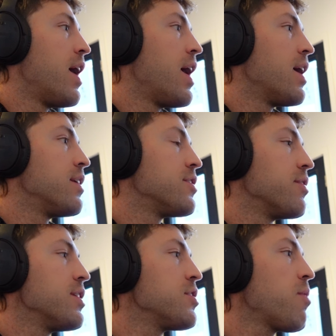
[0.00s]
And so
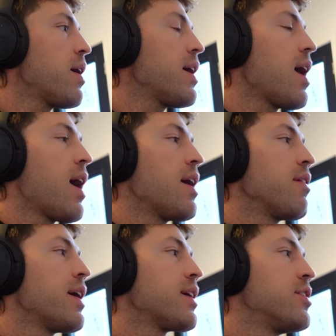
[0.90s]
this is why I
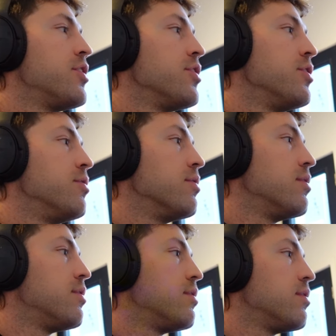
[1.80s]
like to
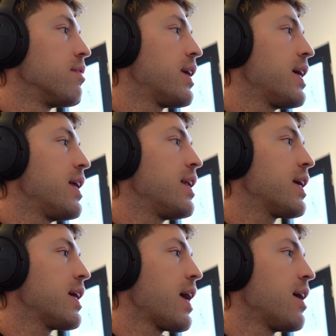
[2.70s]
get in and
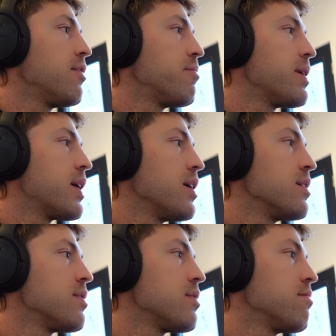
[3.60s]
get out,
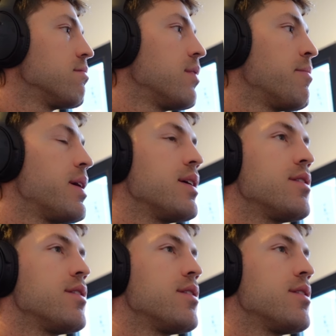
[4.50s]
because the